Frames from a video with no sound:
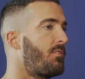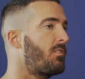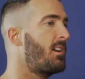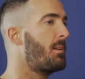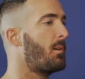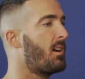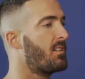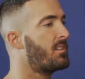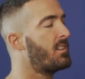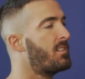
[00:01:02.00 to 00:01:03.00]
free, but I
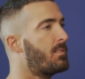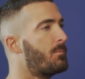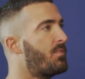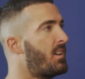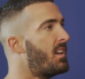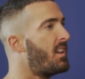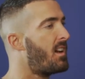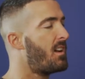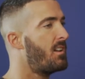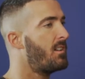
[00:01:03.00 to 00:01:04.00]
seen something in
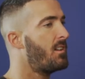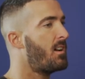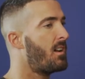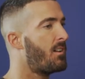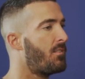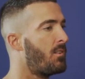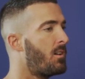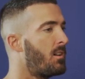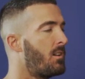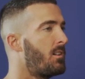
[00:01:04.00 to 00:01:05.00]
it and I thought